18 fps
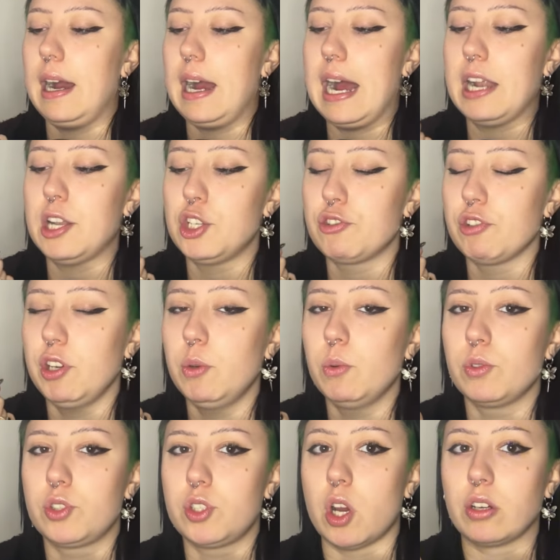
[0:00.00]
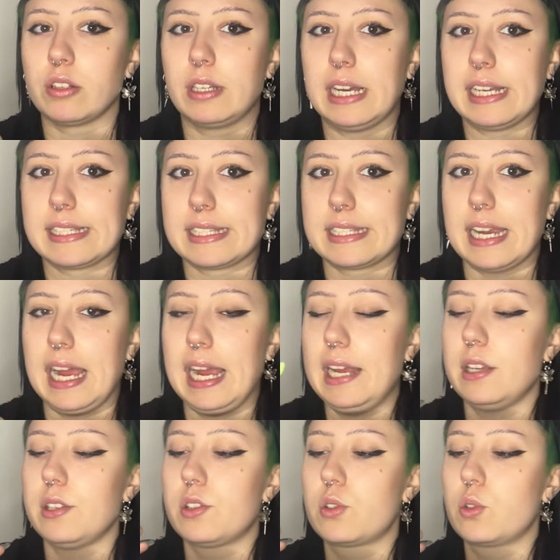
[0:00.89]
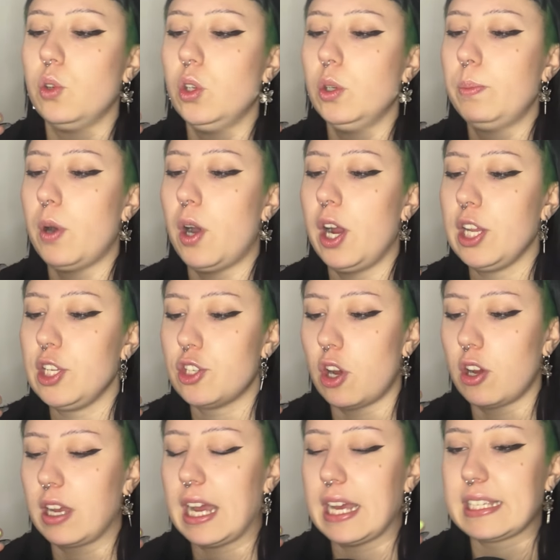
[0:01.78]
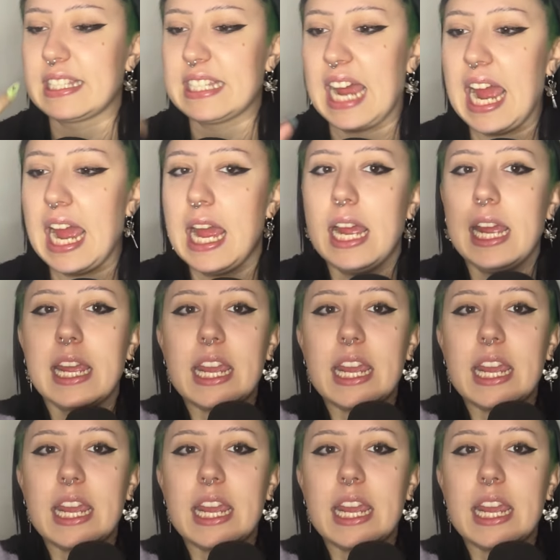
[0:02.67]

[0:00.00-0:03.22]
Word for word: Andrew Doncaster, schoolboy Doncaster,